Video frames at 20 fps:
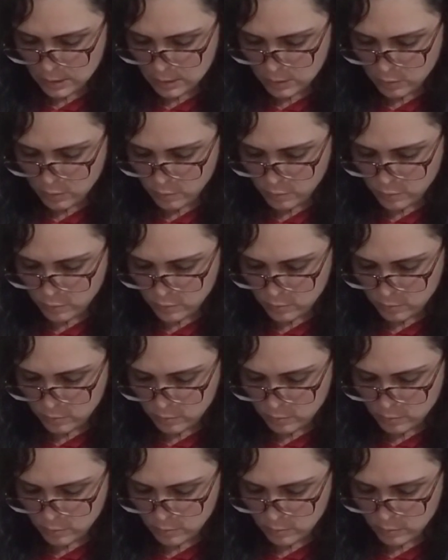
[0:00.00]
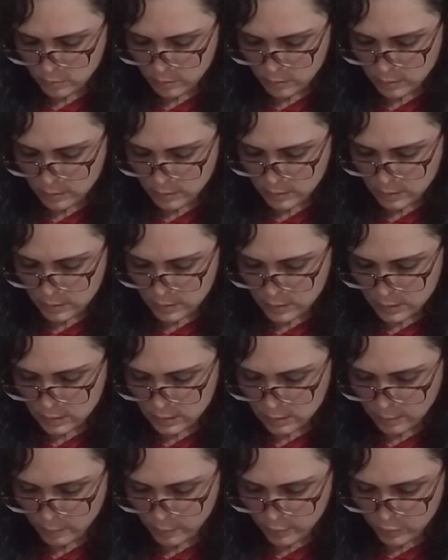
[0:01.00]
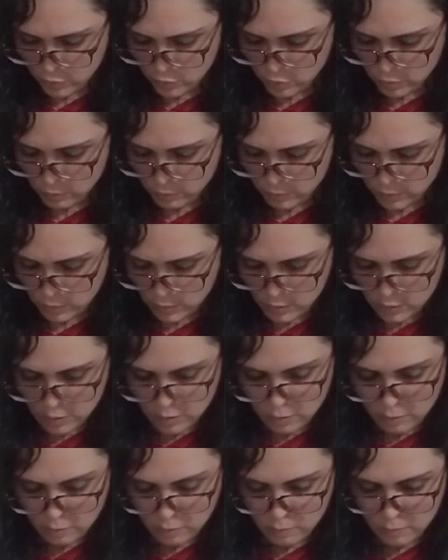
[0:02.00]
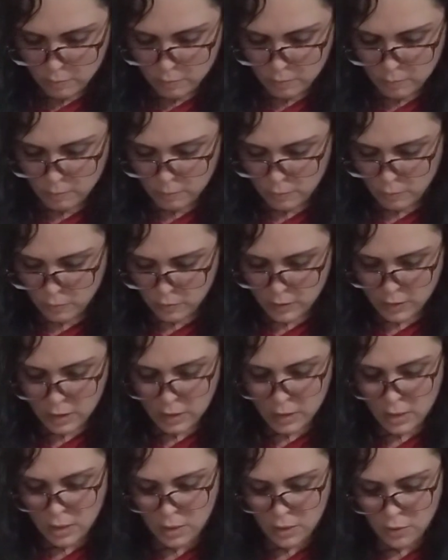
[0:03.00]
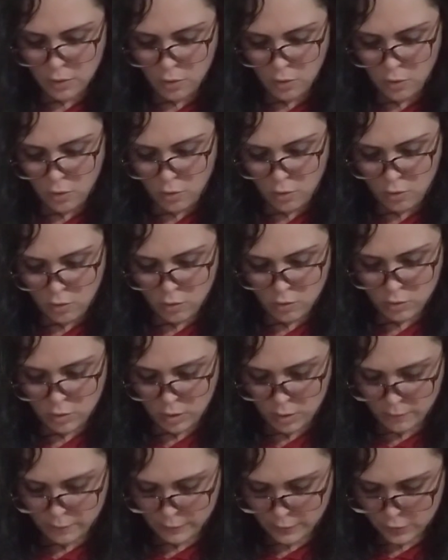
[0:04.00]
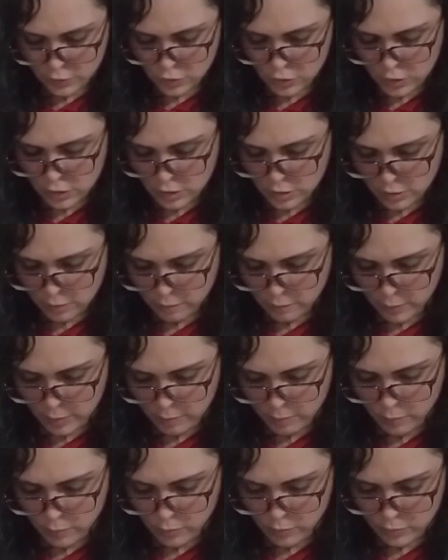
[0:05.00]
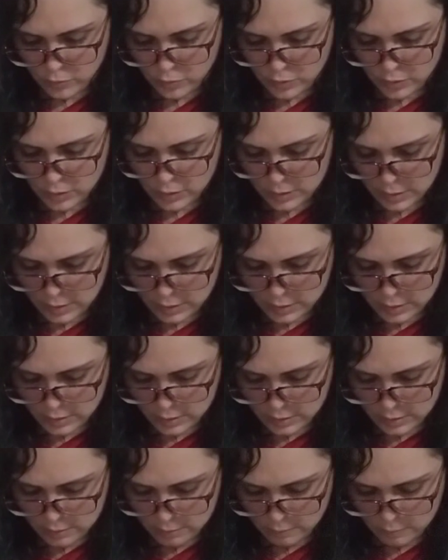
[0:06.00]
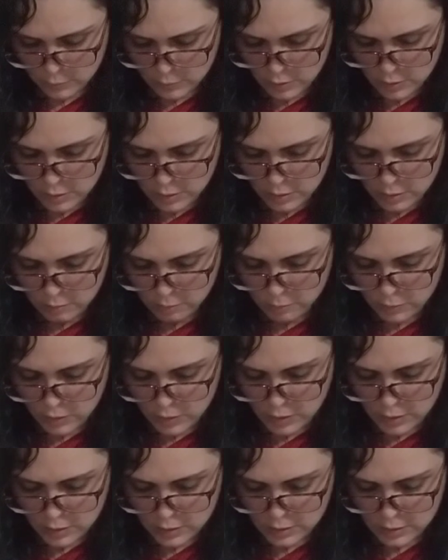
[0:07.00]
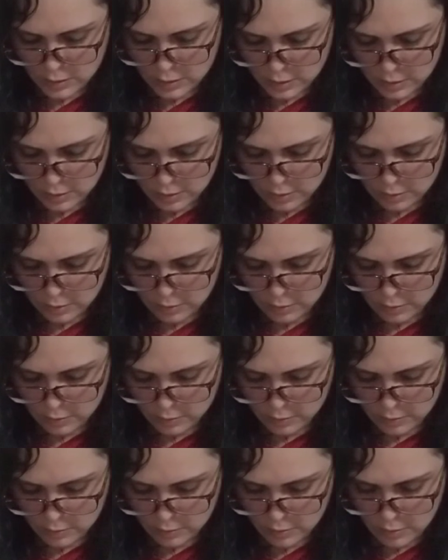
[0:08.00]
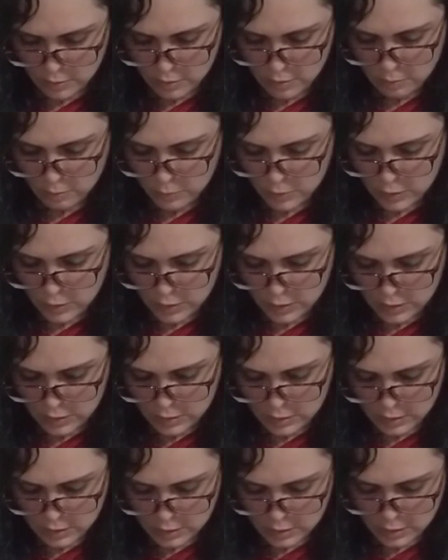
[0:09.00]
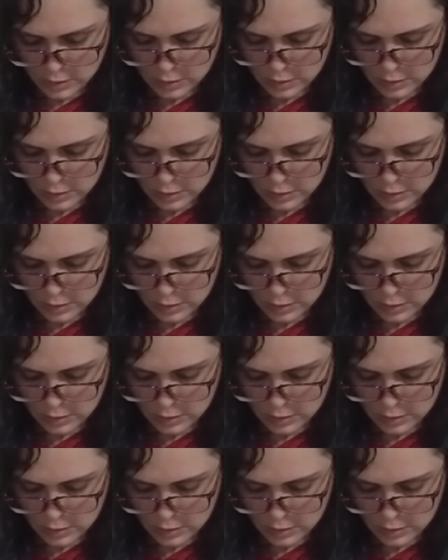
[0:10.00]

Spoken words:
Oops, I think this is a bunch. Okay, and all of the sheet of paper, just like this. Paste it, paste it.